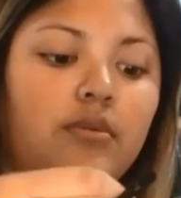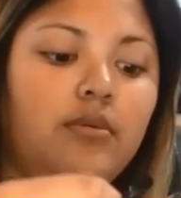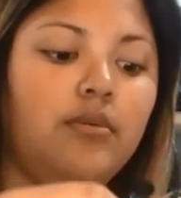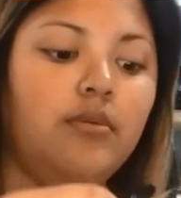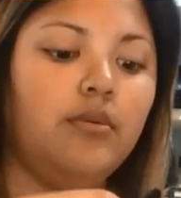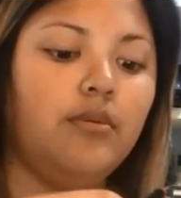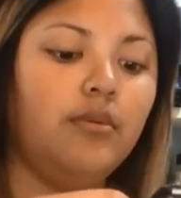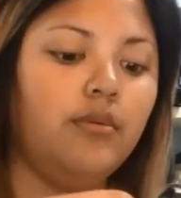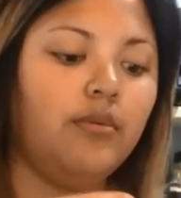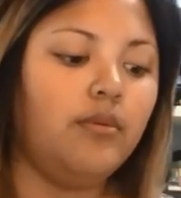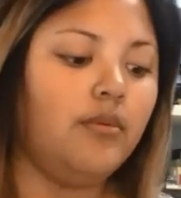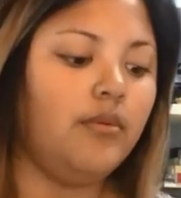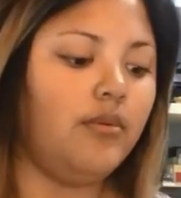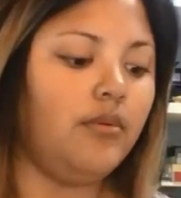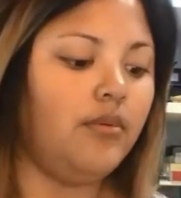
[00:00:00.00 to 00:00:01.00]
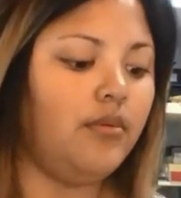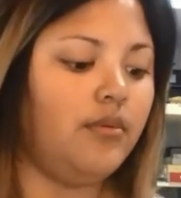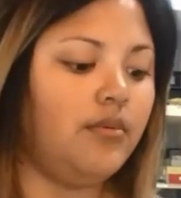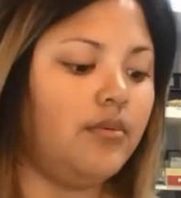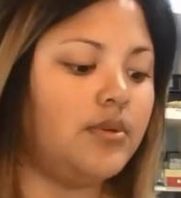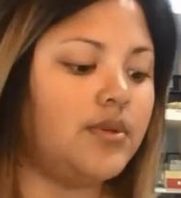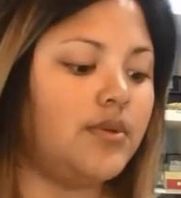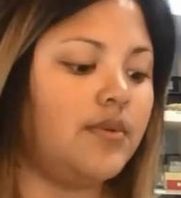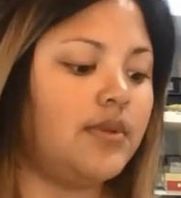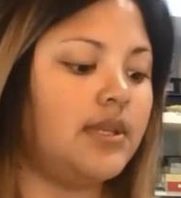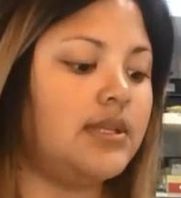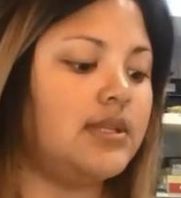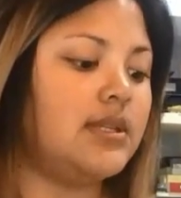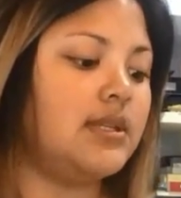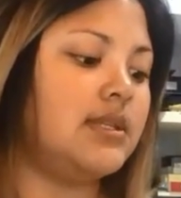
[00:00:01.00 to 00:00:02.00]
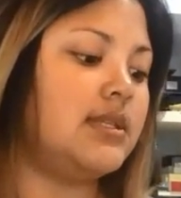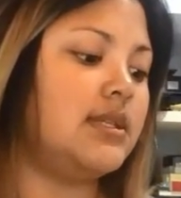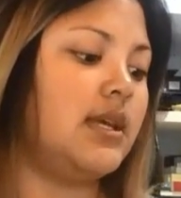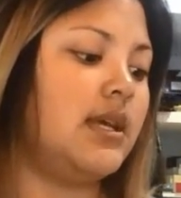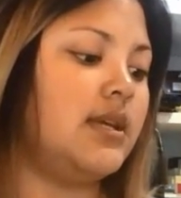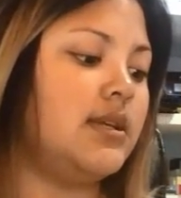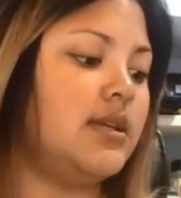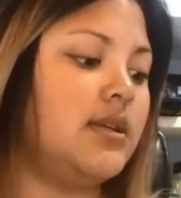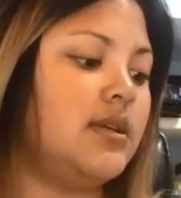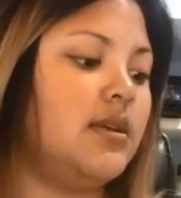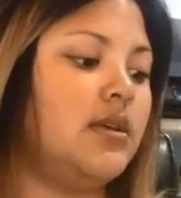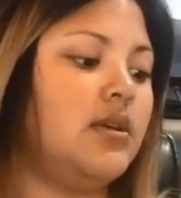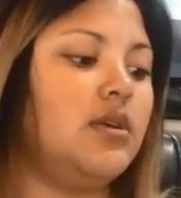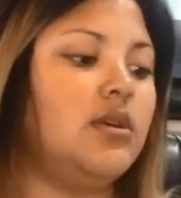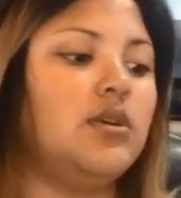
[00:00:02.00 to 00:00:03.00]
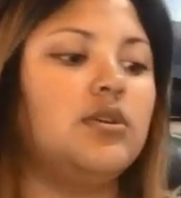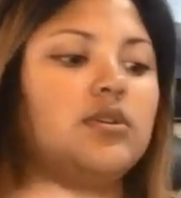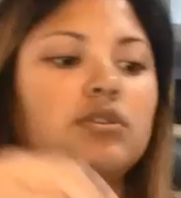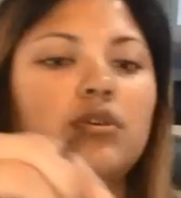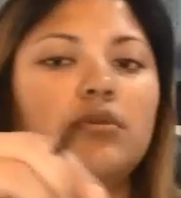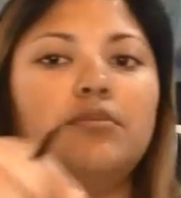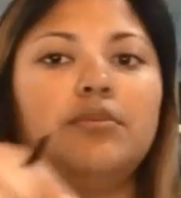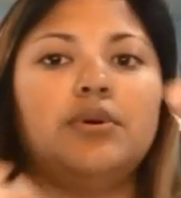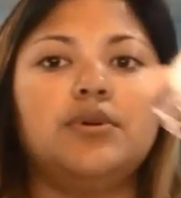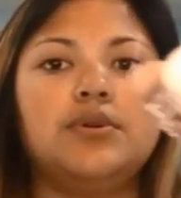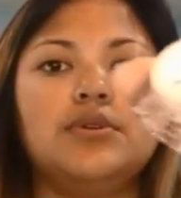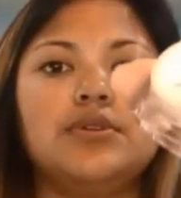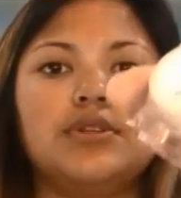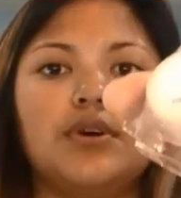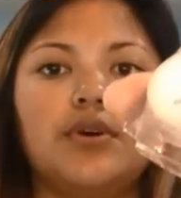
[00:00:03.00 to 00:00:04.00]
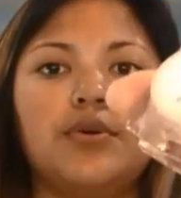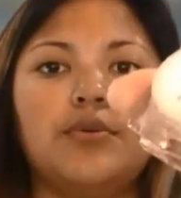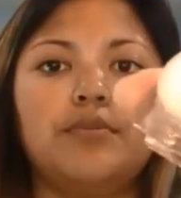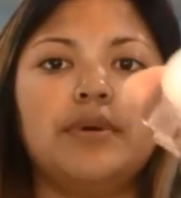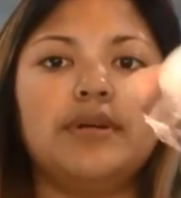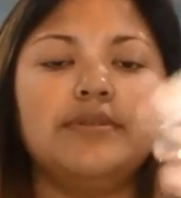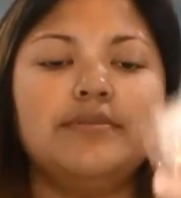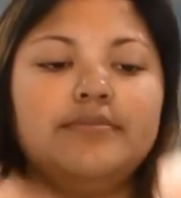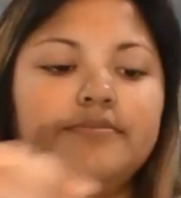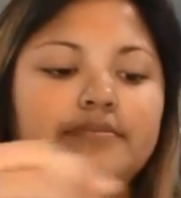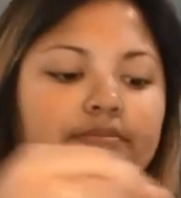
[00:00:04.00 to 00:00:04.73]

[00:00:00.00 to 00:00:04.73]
Ooh. So what does this say? So pull to open.